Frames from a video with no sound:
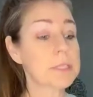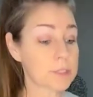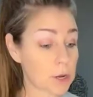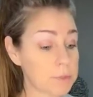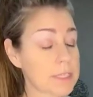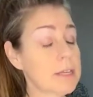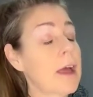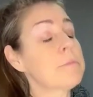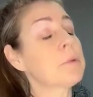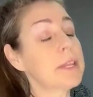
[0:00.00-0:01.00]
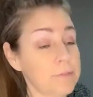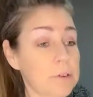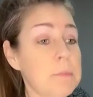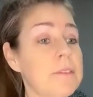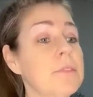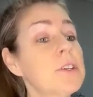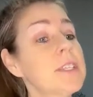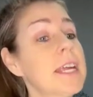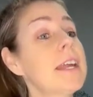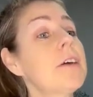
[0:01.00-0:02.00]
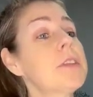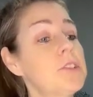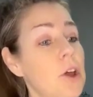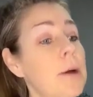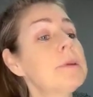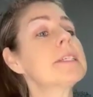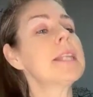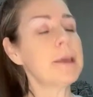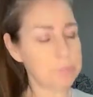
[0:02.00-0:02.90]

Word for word: Miss Thomason, I'm ready for my first day on the job as